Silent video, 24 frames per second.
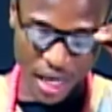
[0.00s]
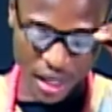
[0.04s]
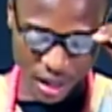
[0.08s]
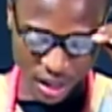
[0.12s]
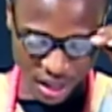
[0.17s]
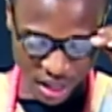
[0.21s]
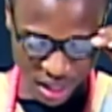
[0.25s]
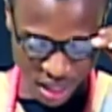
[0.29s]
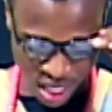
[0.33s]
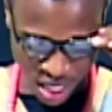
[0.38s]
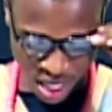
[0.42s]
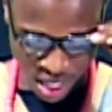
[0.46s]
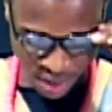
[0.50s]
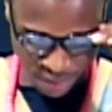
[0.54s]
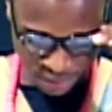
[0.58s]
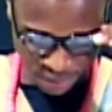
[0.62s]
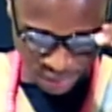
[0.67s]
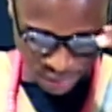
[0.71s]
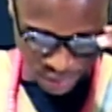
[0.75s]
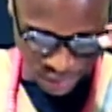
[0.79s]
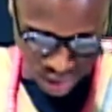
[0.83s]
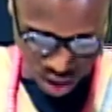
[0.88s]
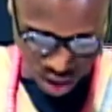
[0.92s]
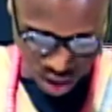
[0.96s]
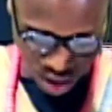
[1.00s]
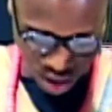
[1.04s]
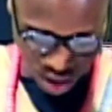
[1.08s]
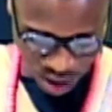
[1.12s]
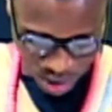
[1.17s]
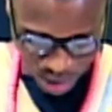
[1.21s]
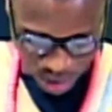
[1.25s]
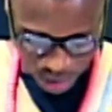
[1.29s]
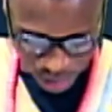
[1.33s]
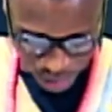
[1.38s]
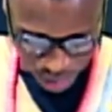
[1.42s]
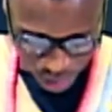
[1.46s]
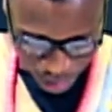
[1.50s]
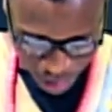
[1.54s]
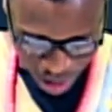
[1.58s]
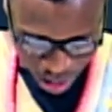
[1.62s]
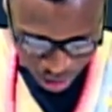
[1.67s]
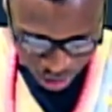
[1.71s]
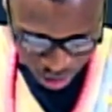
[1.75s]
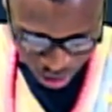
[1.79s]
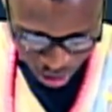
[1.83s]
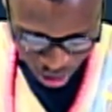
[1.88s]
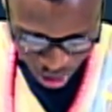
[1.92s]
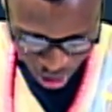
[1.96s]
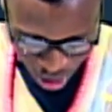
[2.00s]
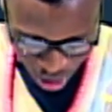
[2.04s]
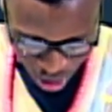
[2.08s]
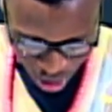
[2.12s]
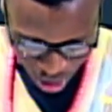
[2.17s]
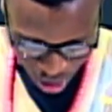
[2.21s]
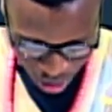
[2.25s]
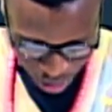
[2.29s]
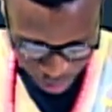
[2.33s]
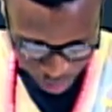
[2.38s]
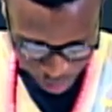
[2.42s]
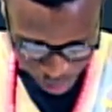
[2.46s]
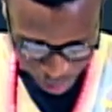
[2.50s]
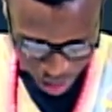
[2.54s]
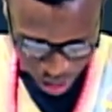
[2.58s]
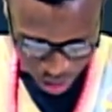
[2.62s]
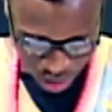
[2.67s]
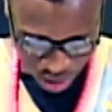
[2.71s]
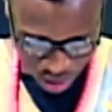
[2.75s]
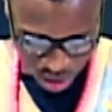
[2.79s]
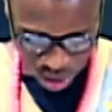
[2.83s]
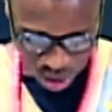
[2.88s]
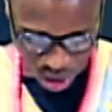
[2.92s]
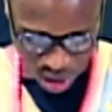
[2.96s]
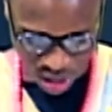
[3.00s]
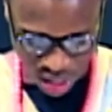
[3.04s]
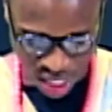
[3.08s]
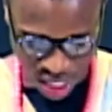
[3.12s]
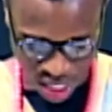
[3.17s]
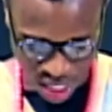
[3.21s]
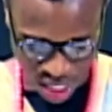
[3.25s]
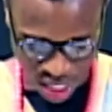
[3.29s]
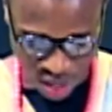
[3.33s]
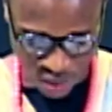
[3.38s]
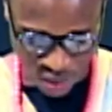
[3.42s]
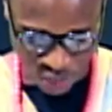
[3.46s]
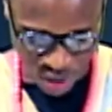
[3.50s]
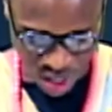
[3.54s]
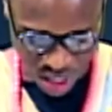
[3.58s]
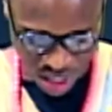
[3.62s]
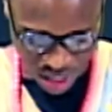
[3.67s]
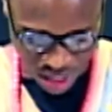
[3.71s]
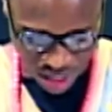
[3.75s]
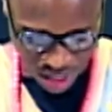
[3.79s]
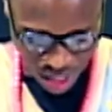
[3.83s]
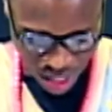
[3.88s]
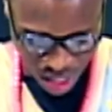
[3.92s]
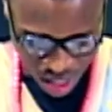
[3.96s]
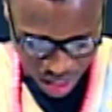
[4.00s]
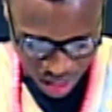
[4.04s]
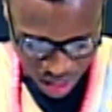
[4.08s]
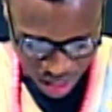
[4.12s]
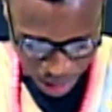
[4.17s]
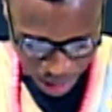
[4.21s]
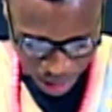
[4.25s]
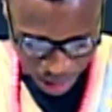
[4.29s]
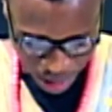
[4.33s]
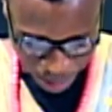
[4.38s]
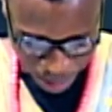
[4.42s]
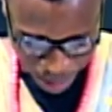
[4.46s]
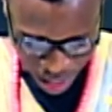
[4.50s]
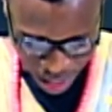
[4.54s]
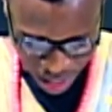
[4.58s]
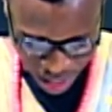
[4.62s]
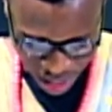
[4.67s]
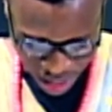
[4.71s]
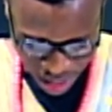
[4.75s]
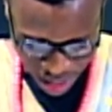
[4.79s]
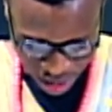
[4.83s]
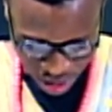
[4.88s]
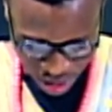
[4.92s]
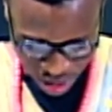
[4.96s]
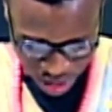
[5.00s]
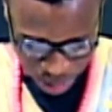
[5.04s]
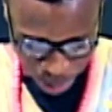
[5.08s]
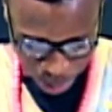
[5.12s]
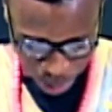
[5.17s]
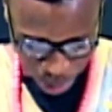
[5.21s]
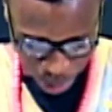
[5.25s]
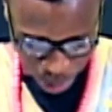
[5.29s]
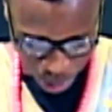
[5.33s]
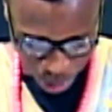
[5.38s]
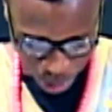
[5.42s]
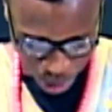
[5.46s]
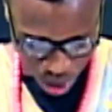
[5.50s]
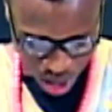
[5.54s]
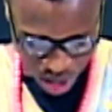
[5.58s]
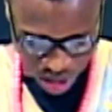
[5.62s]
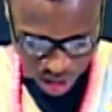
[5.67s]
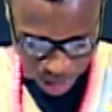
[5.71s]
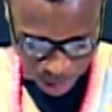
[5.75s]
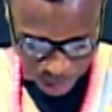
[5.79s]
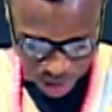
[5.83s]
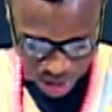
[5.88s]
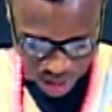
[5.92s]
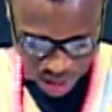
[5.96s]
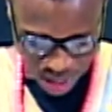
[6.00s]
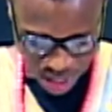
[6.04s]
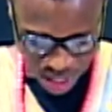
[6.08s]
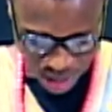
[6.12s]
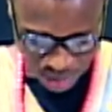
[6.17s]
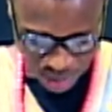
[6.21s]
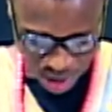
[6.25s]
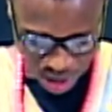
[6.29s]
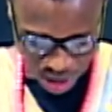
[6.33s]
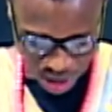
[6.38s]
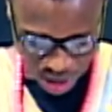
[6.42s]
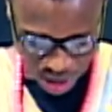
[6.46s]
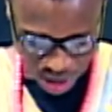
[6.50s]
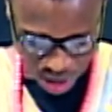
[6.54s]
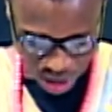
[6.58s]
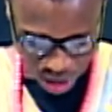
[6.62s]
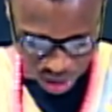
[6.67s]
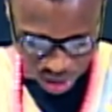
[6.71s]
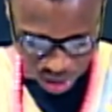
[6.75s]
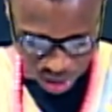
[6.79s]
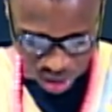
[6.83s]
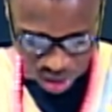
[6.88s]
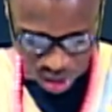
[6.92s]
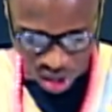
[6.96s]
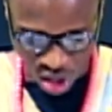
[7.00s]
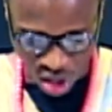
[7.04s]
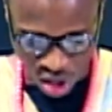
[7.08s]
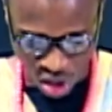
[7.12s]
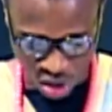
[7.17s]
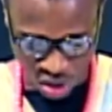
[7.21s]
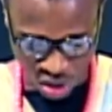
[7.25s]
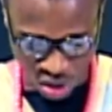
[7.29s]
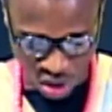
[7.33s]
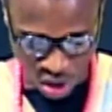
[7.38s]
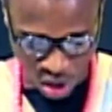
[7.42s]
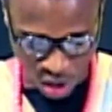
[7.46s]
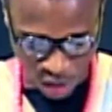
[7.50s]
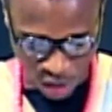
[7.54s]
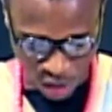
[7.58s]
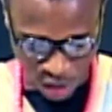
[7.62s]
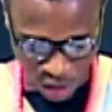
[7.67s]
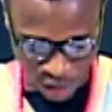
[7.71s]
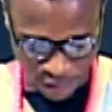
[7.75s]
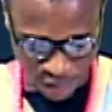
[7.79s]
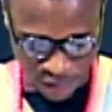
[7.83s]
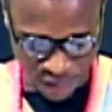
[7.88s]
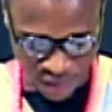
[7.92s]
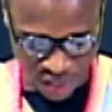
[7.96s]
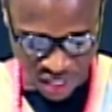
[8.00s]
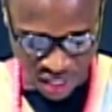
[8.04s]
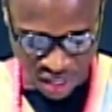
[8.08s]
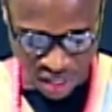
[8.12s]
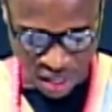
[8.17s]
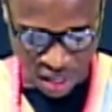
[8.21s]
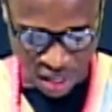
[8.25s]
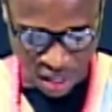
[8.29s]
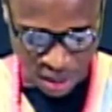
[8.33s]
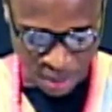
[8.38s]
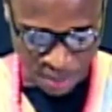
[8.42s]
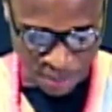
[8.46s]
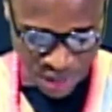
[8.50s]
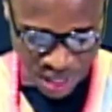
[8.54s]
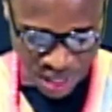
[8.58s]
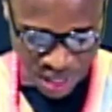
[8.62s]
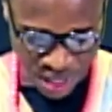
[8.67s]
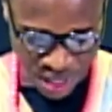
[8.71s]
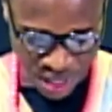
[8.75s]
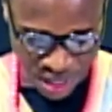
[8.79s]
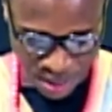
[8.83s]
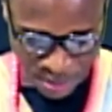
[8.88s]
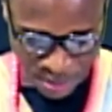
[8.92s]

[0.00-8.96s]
You see, for my own talk, now we the parent then despoil this picking them because you know fit be